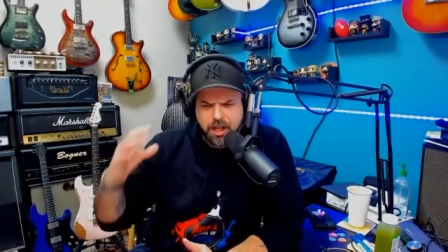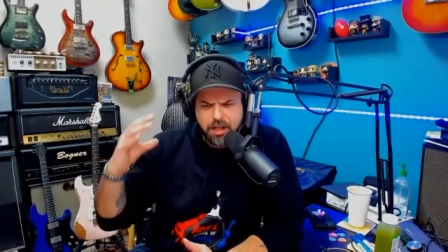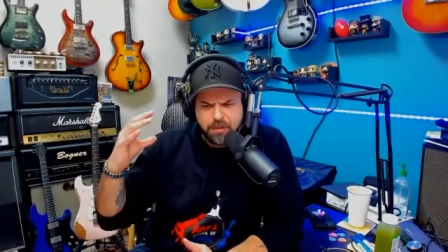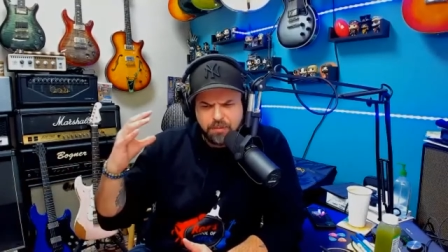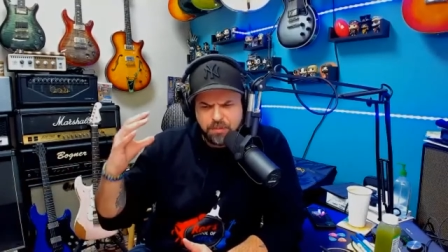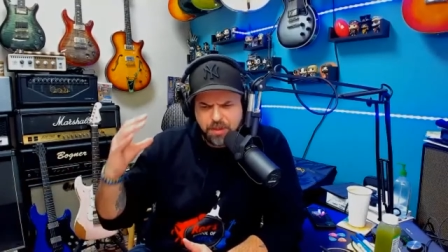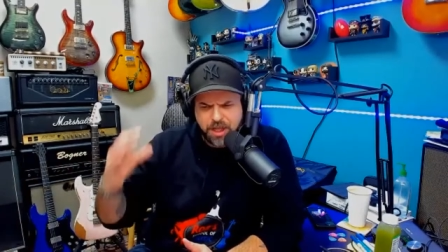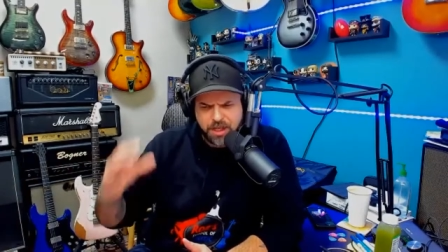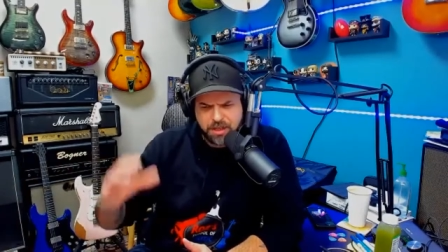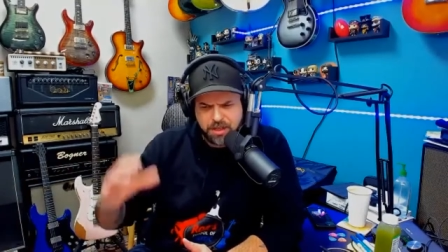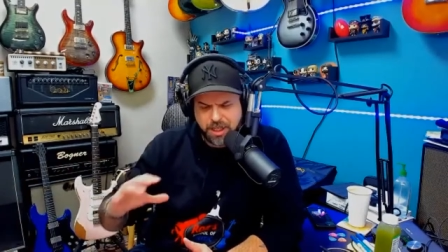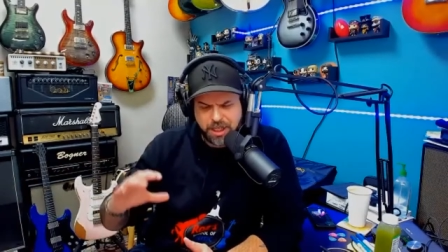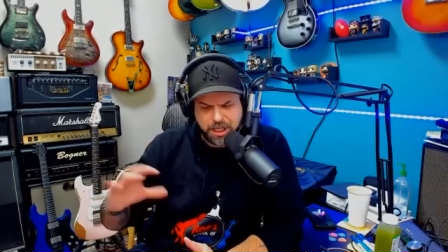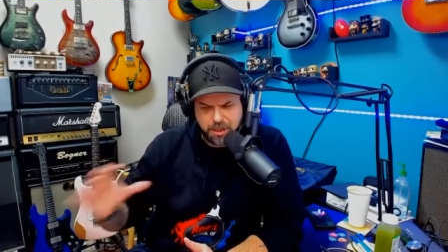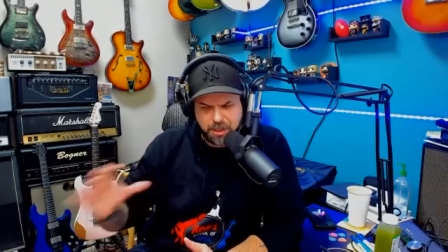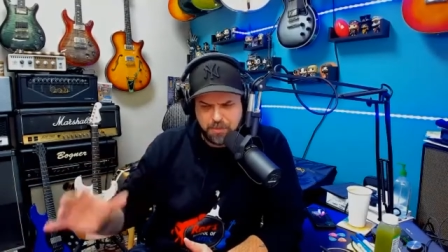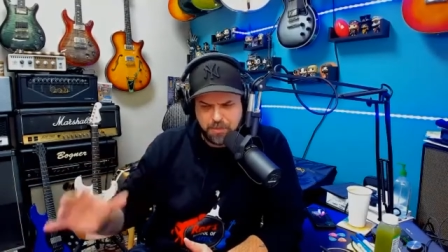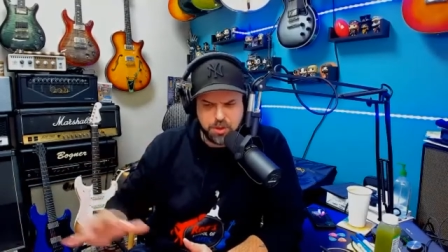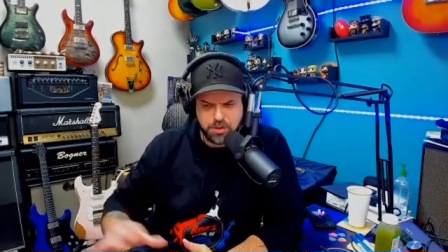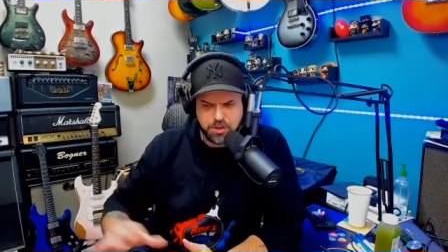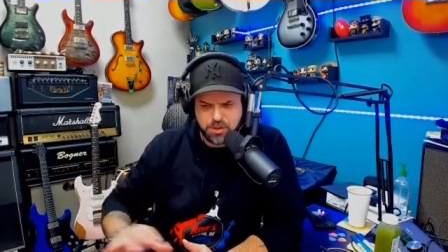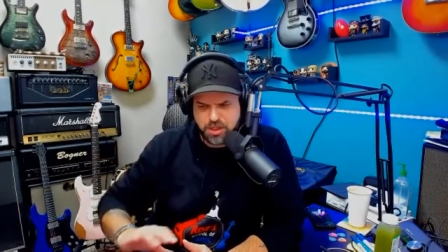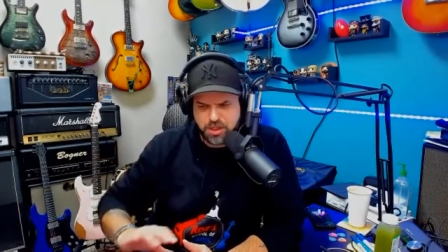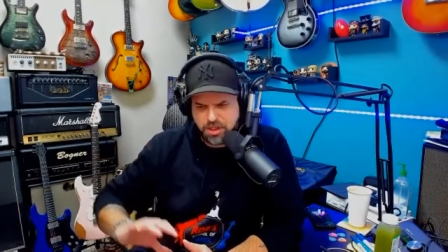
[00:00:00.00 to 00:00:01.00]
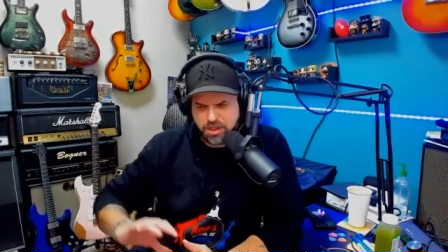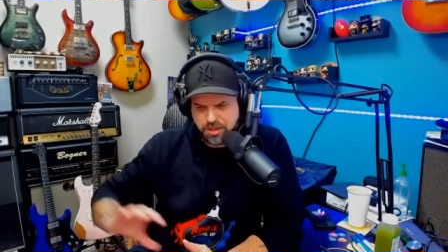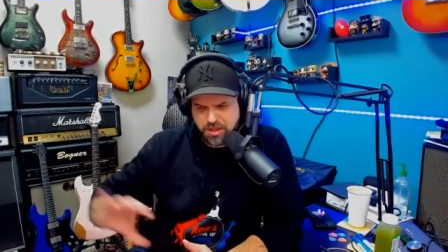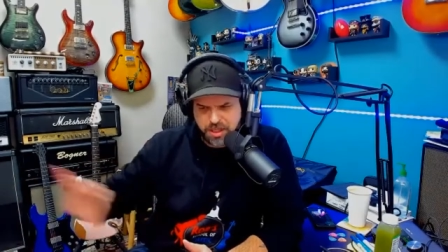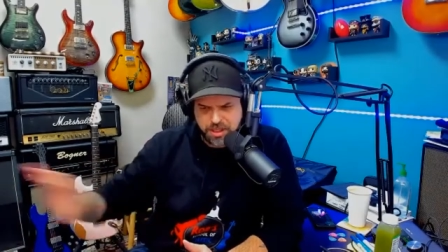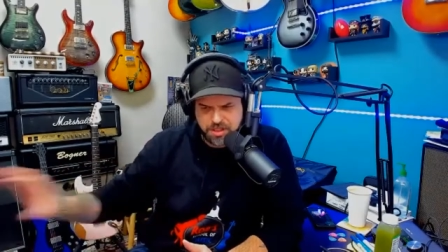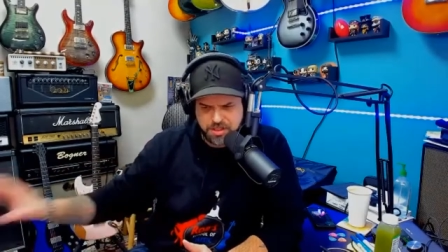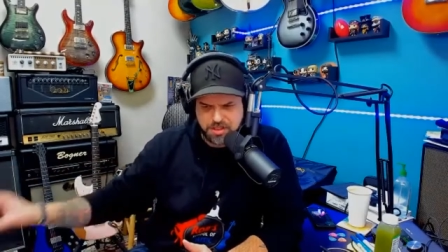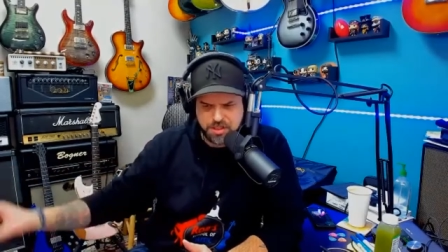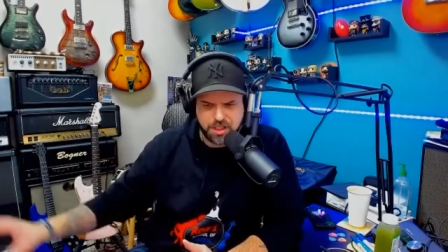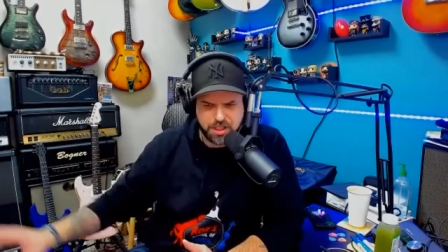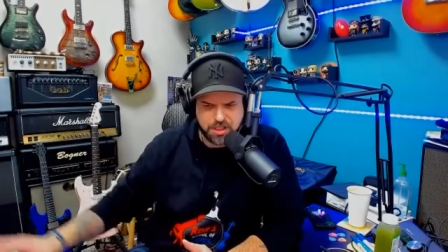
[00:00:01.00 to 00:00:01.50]
that like in music
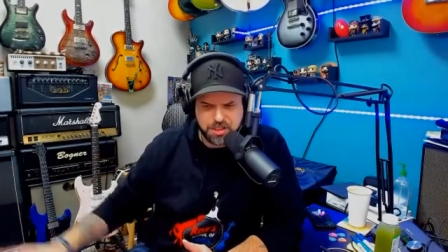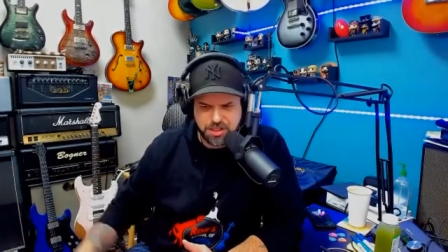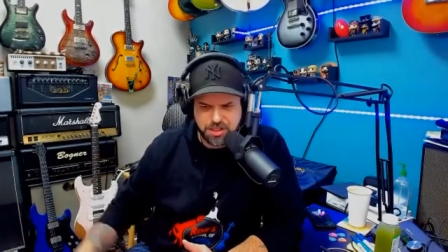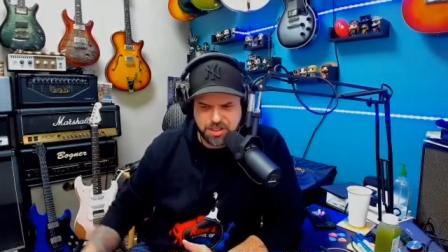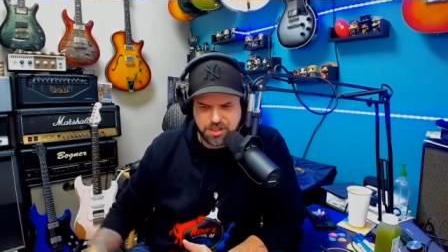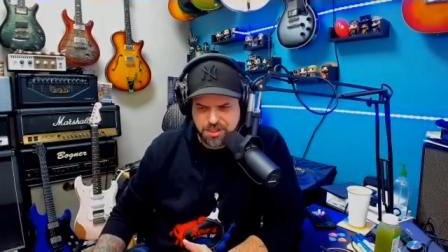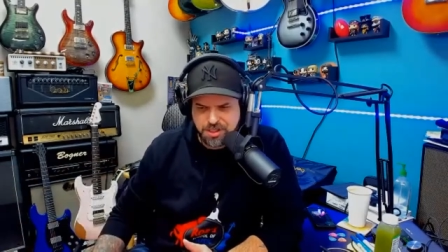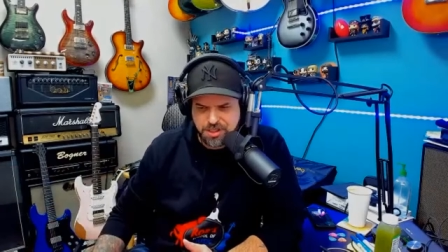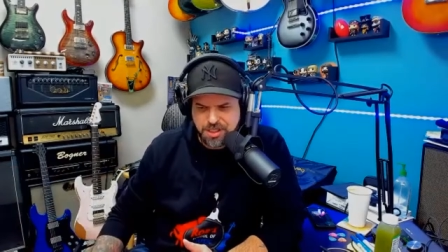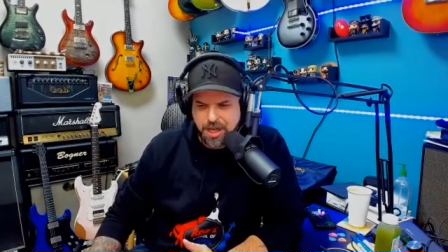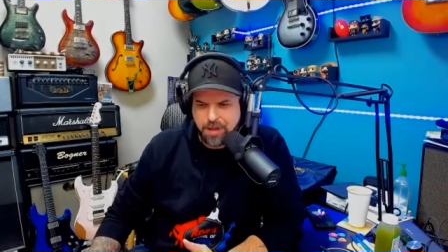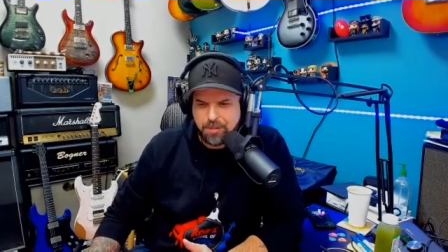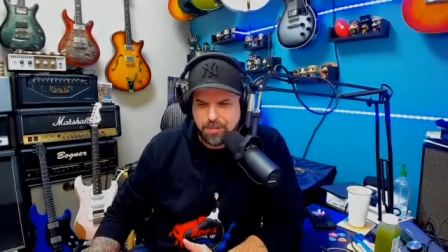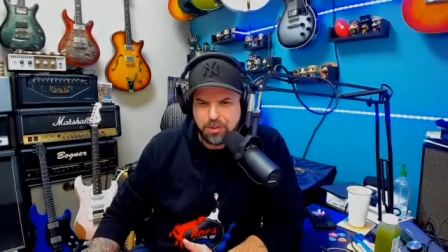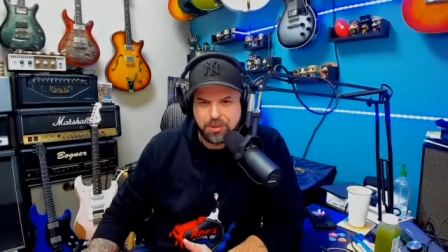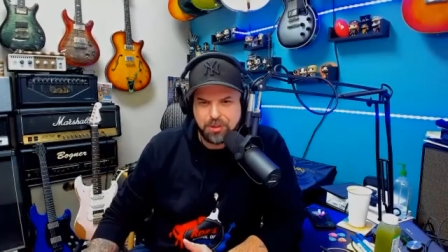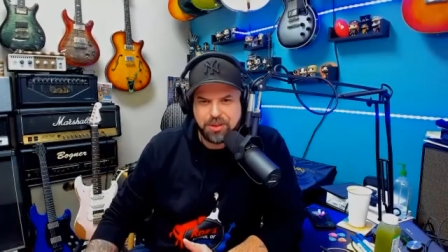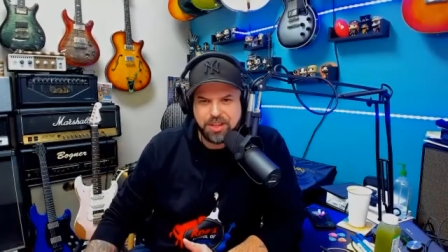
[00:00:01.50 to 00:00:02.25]
that's like such a taboo